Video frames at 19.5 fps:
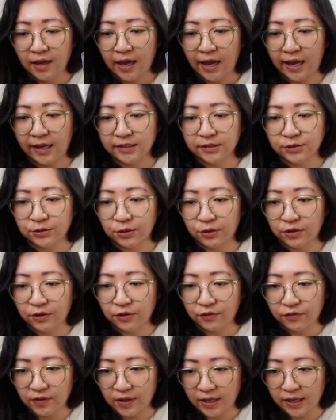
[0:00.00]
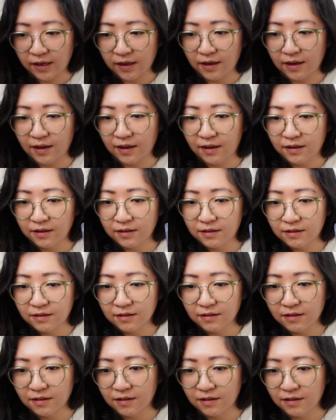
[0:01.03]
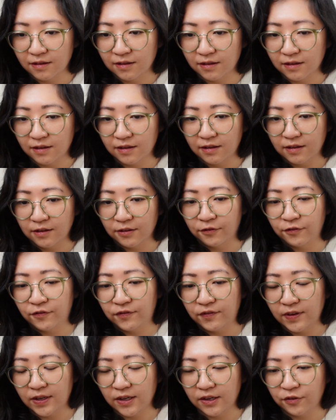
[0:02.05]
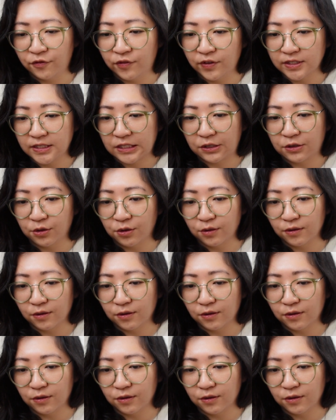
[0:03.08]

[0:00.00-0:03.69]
as sort of like a physical